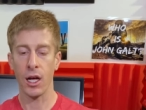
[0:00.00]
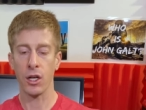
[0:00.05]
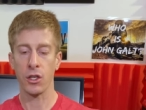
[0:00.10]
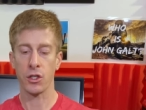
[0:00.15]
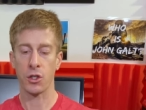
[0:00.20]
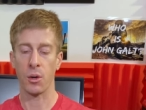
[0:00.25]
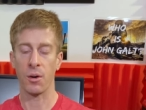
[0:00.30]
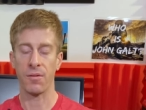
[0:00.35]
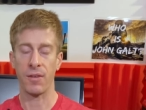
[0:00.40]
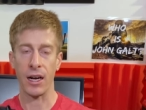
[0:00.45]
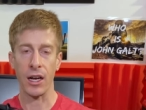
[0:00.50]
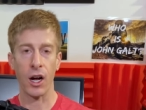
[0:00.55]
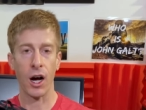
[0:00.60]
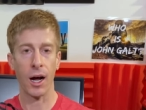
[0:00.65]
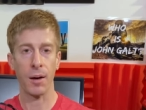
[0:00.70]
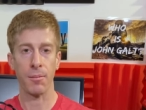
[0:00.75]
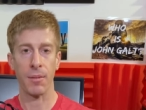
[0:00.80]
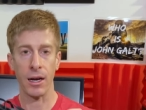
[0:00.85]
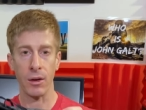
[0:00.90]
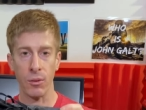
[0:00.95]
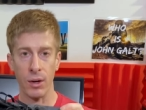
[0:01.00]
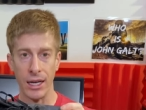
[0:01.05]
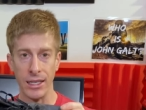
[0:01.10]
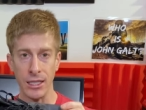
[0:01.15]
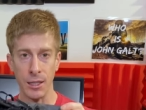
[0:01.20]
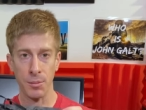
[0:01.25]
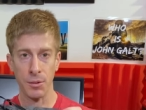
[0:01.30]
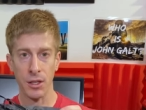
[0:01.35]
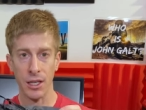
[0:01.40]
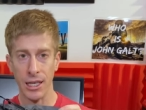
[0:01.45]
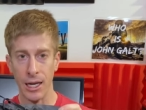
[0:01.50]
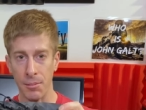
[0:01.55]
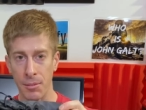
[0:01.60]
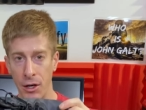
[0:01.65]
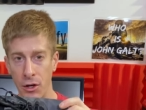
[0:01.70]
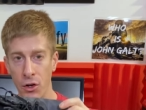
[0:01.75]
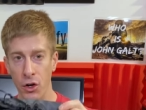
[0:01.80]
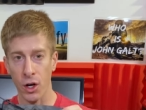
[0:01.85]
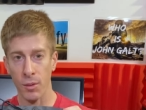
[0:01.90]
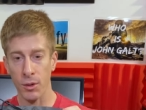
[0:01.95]
so if I got my, when I typically get my
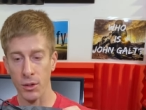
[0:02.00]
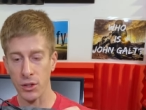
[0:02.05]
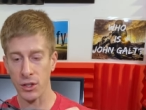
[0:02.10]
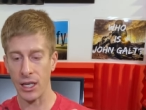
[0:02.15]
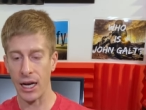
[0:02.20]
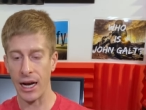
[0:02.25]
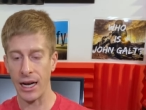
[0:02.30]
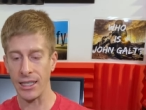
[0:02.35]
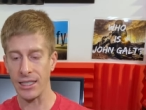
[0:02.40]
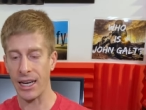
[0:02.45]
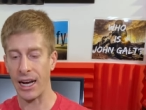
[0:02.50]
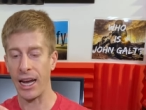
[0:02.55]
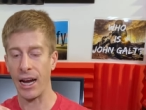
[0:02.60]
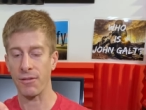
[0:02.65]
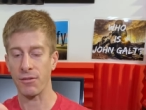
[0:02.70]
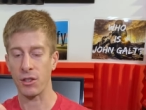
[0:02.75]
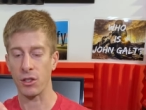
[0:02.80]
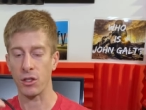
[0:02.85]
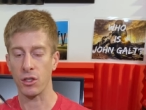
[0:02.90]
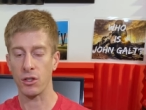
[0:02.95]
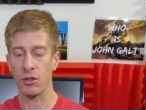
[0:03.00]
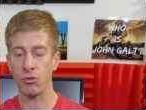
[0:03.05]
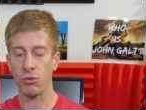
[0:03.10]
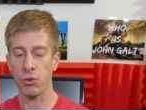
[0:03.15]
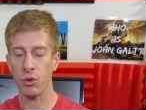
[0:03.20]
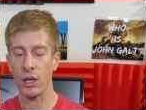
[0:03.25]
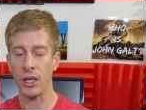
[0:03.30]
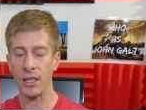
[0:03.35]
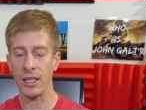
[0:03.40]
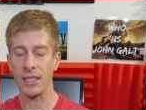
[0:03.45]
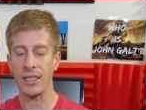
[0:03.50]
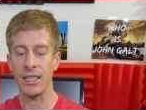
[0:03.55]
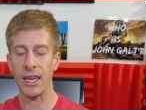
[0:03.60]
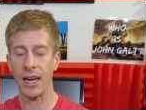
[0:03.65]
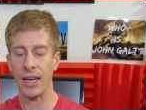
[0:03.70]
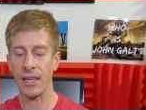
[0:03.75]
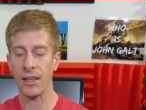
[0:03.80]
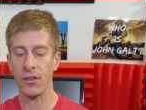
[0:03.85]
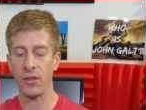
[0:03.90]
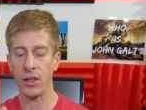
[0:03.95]
normal size, I have to really
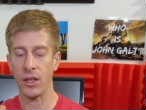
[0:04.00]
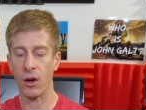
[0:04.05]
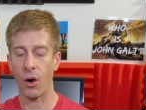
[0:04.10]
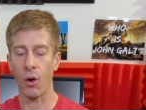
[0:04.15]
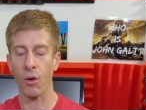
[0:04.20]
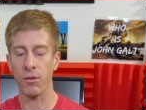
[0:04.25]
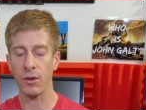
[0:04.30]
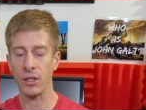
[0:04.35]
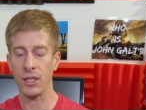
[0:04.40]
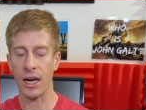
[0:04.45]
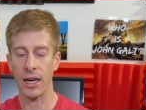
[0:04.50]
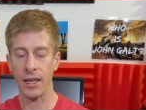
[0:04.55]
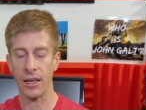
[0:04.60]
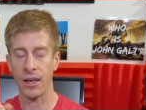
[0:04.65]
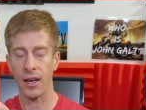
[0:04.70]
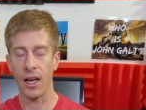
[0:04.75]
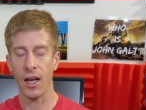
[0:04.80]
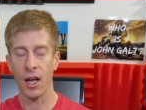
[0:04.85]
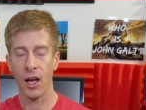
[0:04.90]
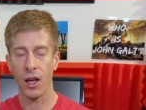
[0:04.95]
tighten, the, over tighten